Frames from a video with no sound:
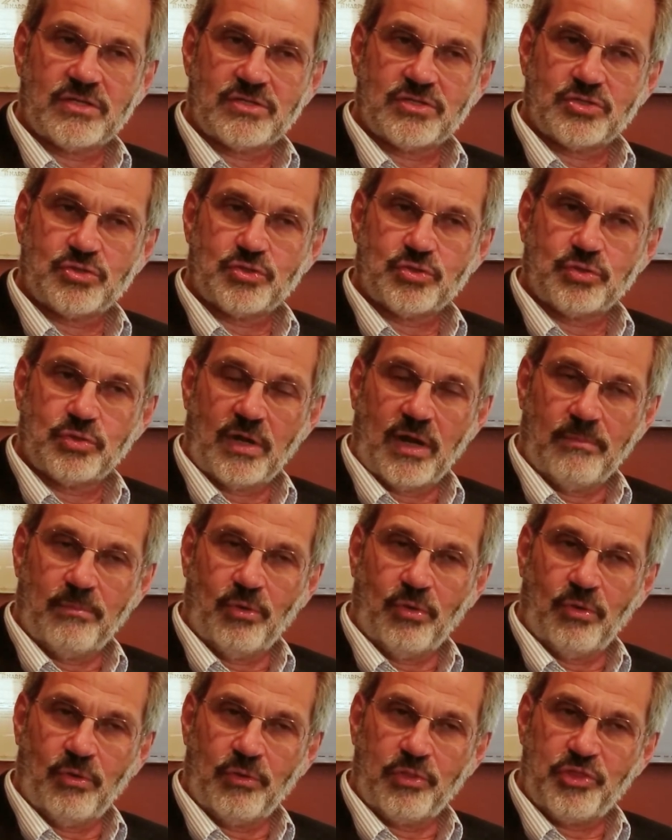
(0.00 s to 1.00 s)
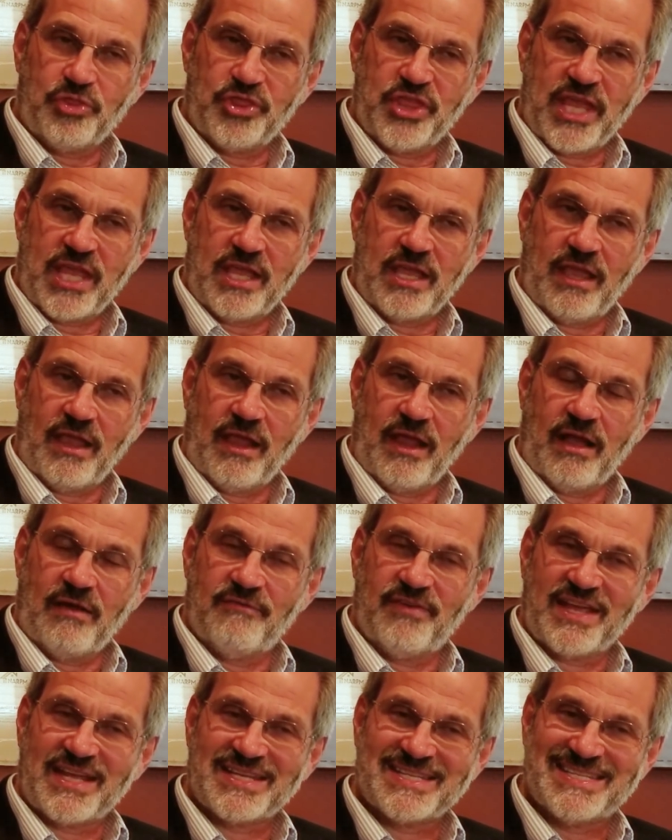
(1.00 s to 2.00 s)
trouble thinking
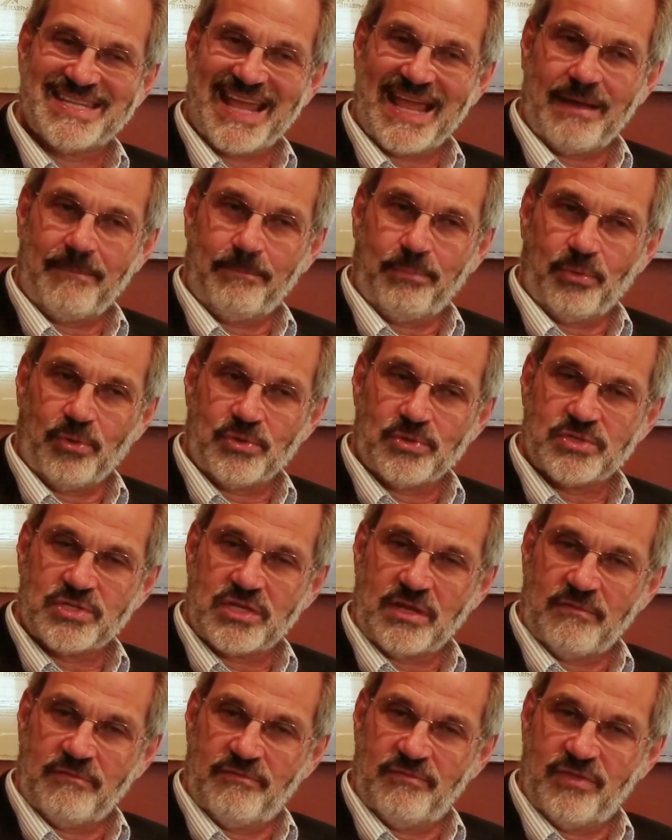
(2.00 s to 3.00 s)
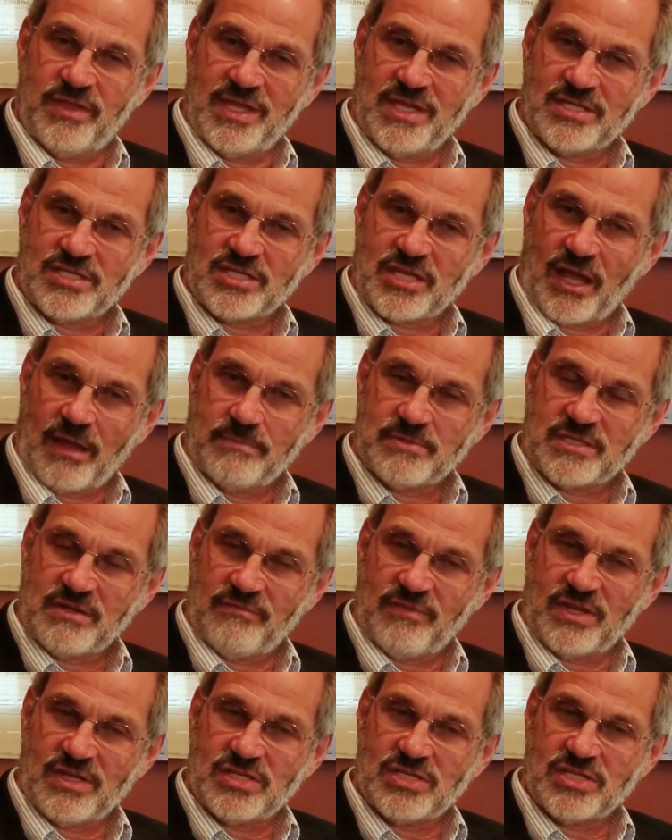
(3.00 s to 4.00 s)
of examples of these types
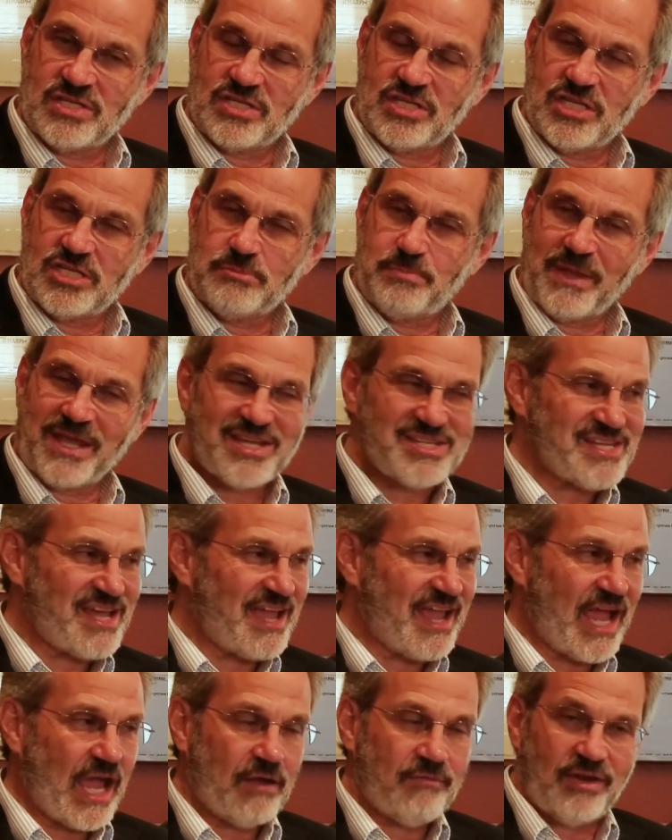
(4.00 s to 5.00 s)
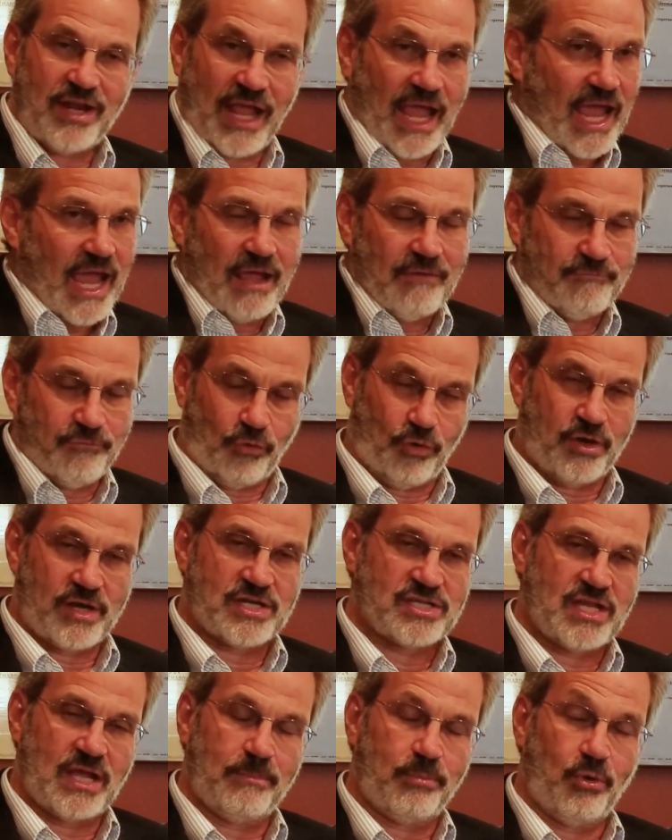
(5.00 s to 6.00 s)
of instances because I haven't had, for
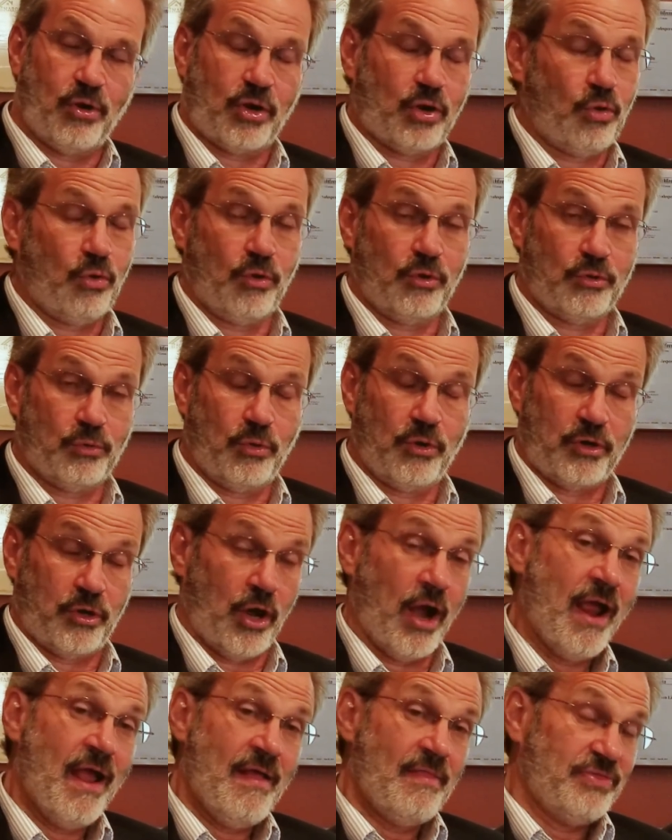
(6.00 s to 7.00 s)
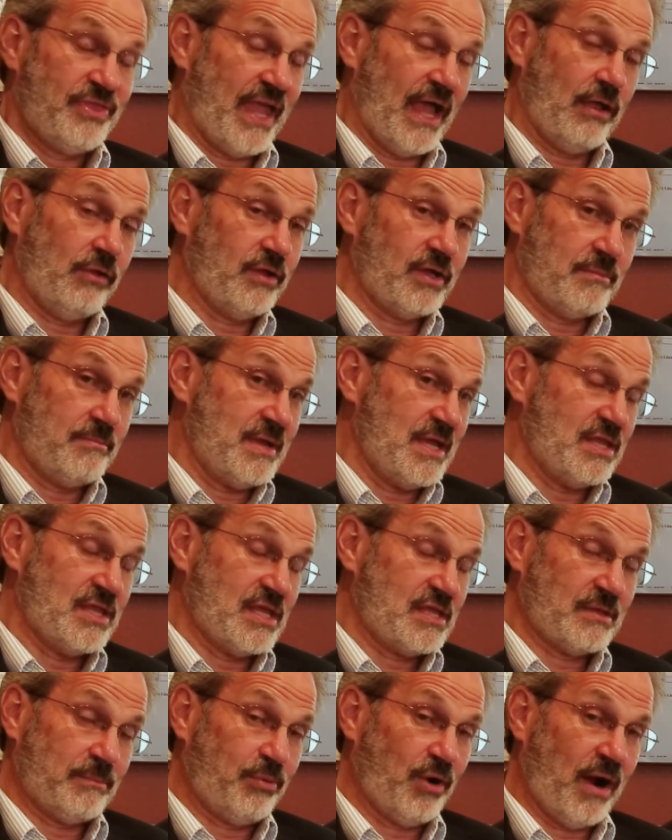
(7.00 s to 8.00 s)
example, a court order telling me
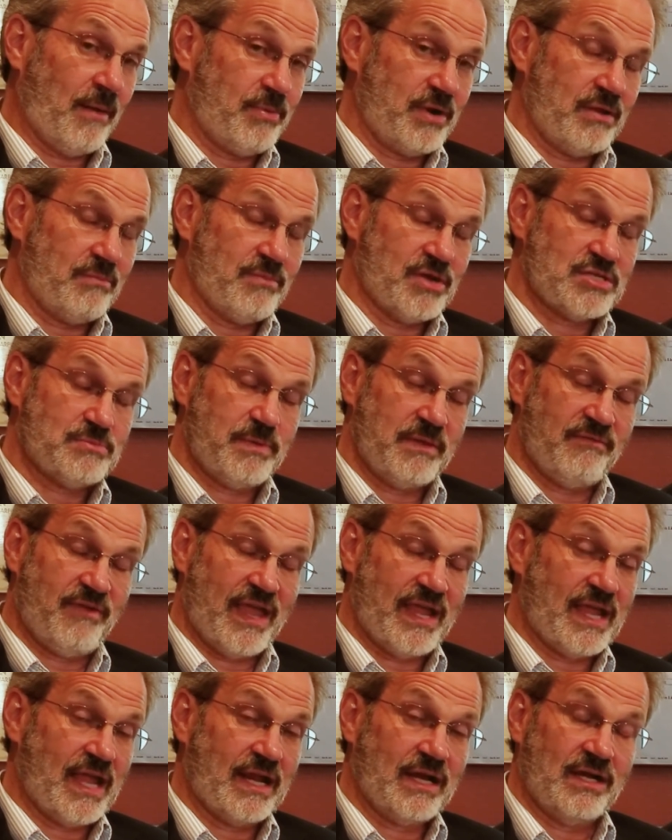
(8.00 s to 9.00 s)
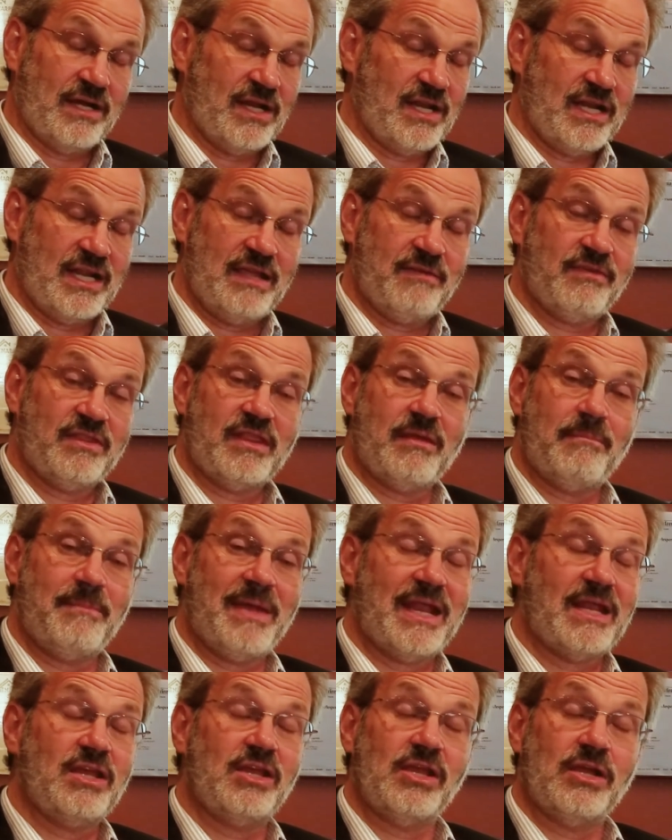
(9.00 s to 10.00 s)
that the property must be vacated in even the
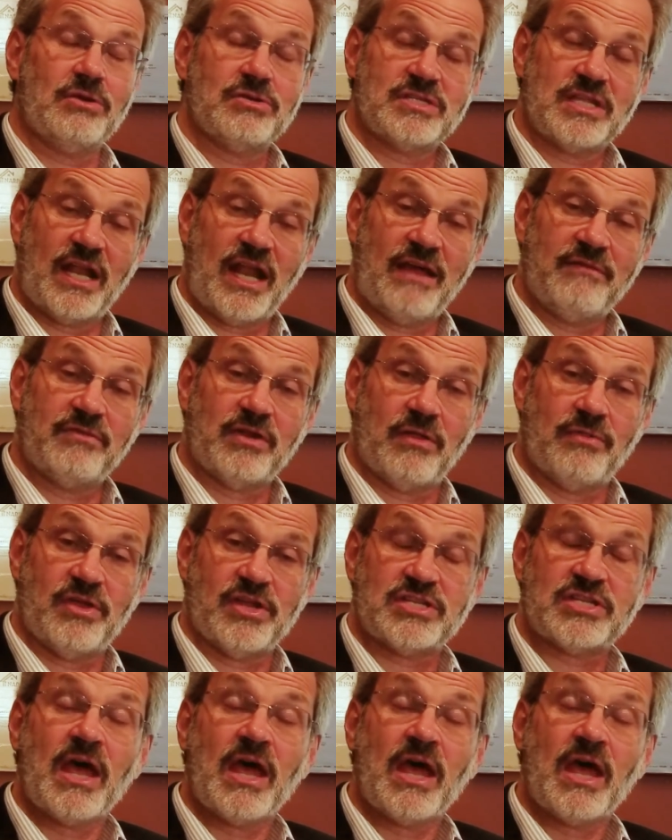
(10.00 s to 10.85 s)
many years that I've done this.